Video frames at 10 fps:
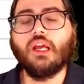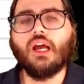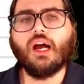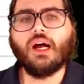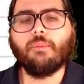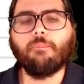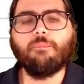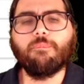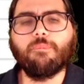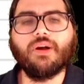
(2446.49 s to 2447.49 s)

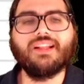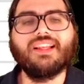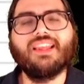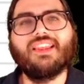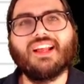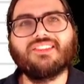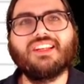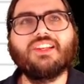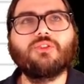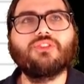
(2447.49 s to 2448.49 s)
But that's an
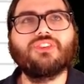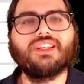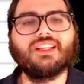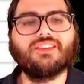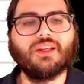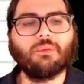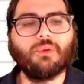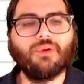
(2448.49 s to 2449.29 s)
interesting example,